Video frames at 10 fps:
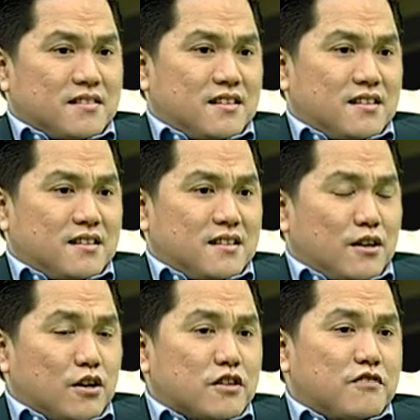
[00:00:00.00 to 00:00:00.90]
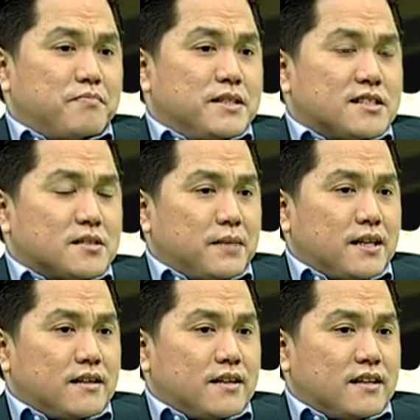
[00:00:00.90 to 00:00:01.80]
A lot of
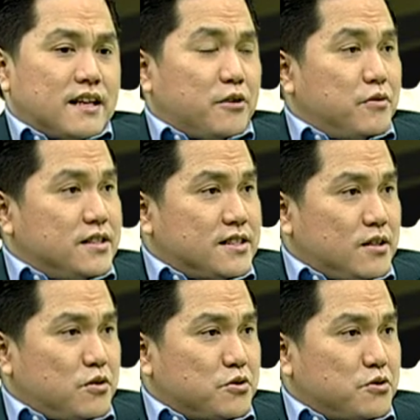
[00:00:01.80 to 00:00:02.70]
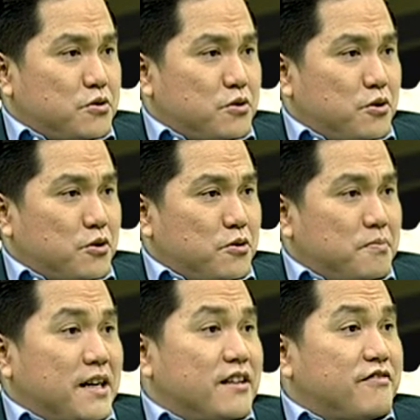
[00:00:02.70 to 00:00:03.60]
businessmen in Indonesia also grow
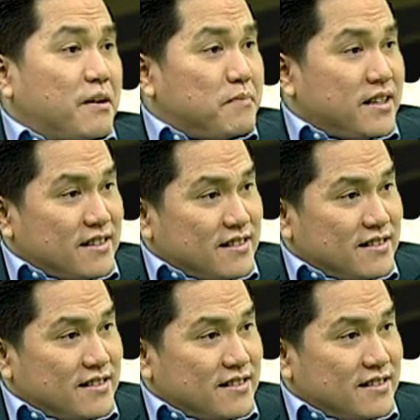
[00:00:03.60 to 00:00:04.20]
by the family.